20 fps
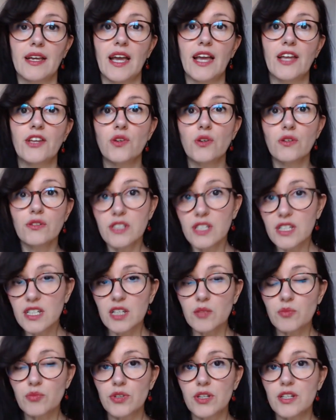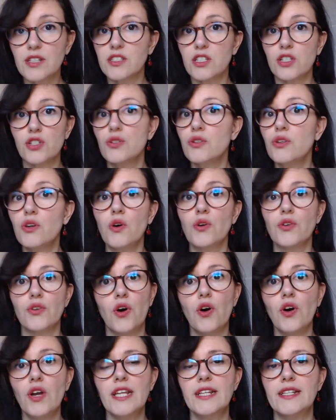and not take a break just to go on
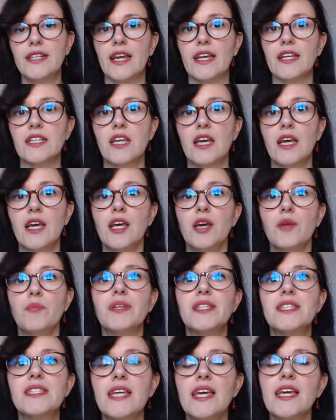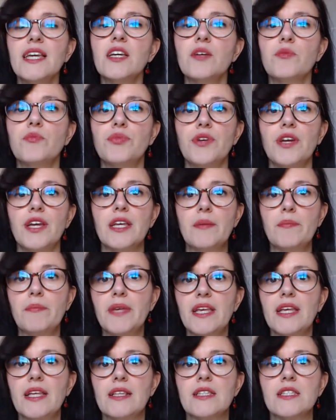holidays, but take a break
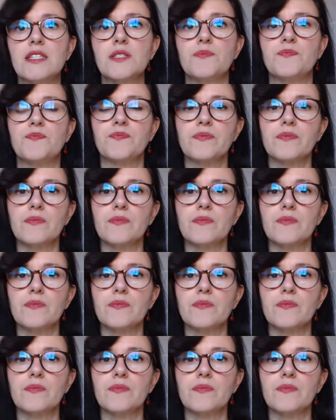means